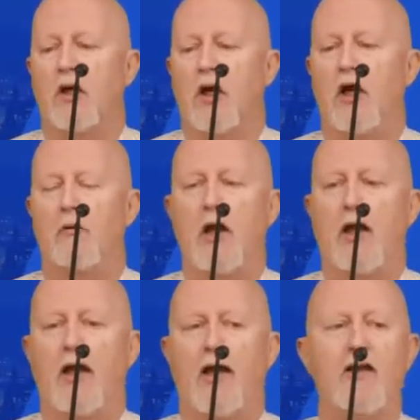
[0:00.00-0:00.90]

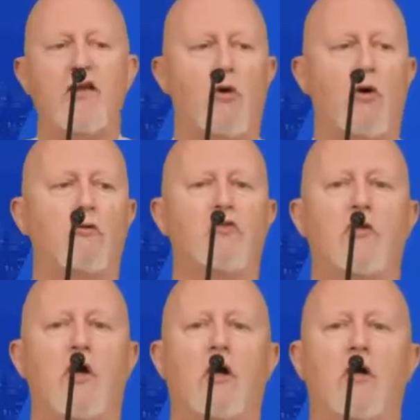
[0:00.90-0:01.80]
And it all
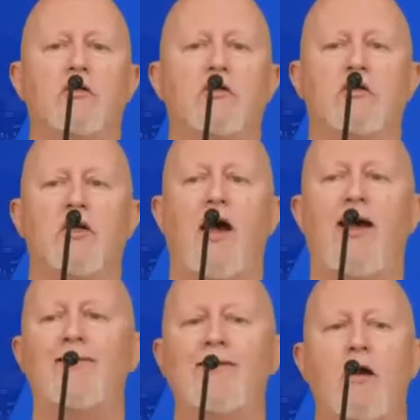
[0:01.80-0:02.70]
starts
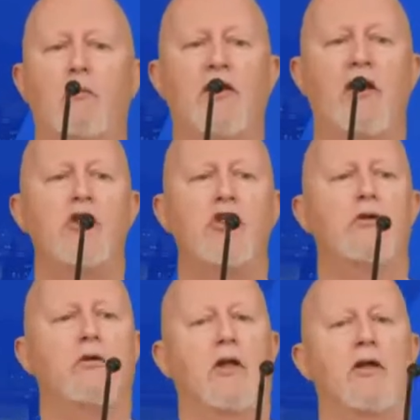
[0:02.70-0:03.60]
at the
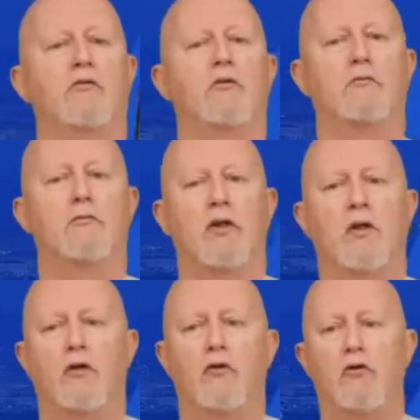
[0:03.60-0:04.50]
application level.
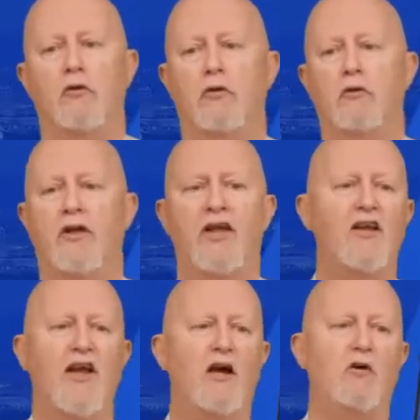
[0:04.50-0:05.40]
Your
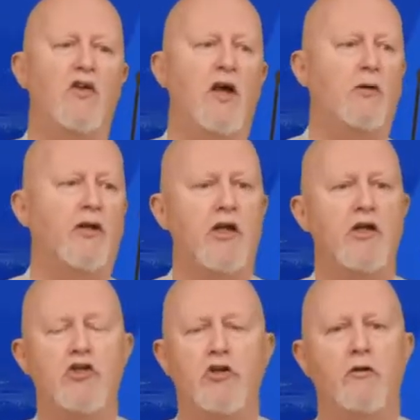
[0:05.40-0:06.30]
in-house
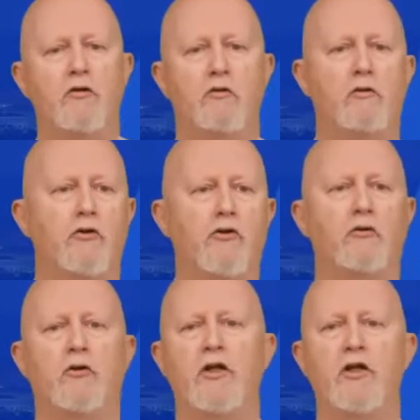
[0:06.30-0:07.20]
application,
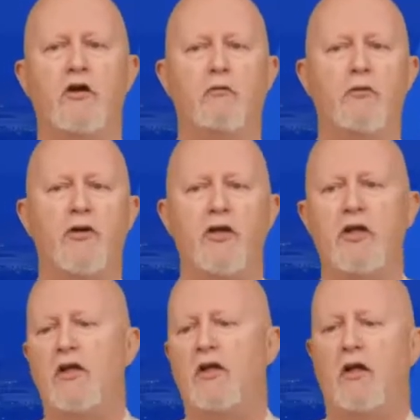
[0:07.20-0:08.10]
your ERP,
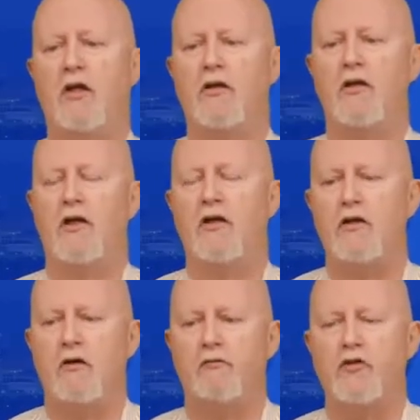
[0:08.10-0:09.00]
any
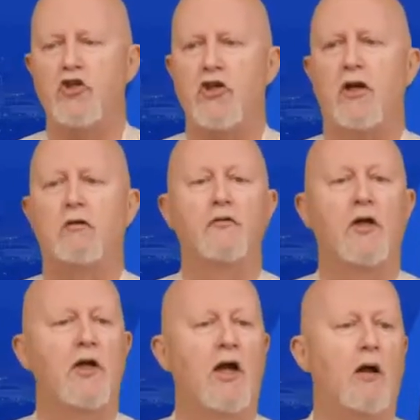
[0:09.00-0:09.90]
off-the-shelf
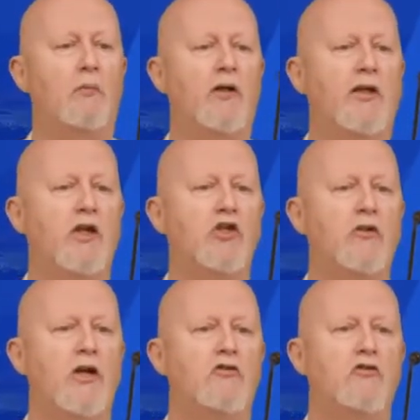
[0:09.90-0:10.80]
application
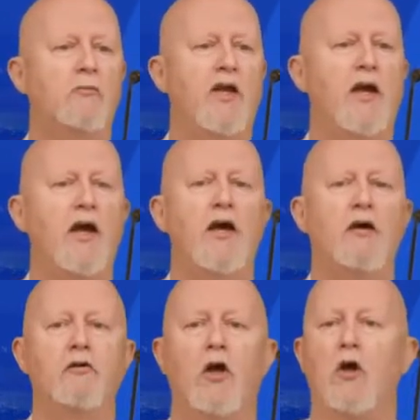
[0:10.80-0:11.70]
that you may
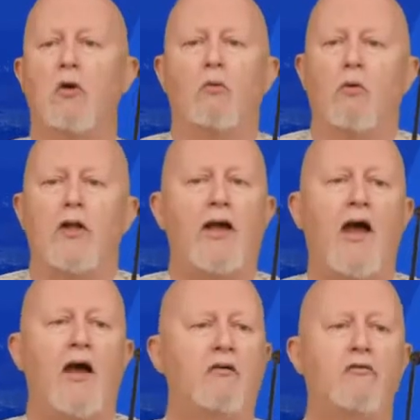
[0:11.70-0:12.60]
have will
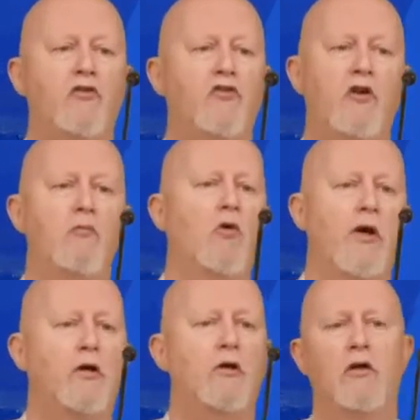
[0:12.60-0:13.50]
have
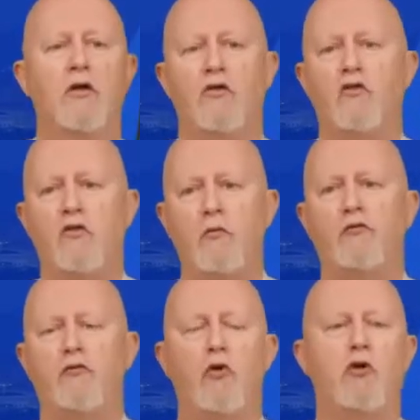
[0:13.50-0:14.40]
somewhere some
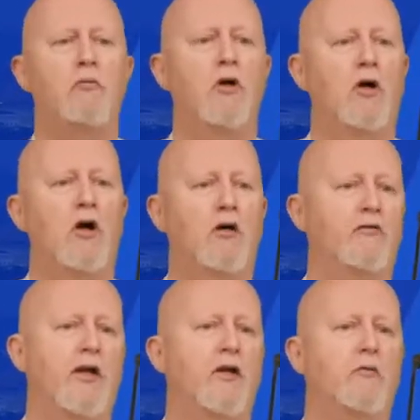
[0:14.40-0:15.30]
form of a
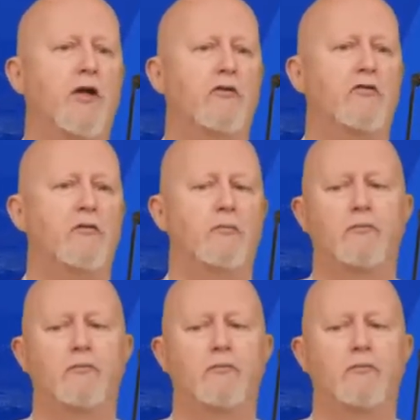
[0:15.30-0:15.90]
database